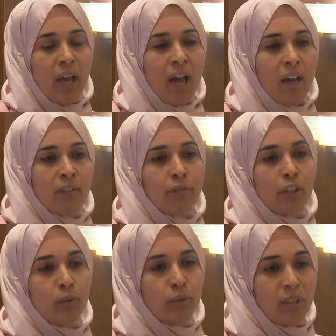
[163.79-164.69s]
have a
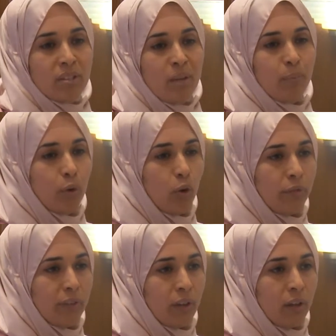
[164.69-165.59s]
good example
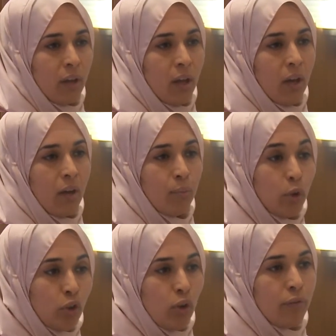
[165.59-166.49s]
of the
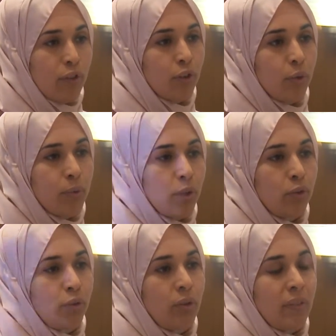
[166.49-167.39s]
model of the European Union.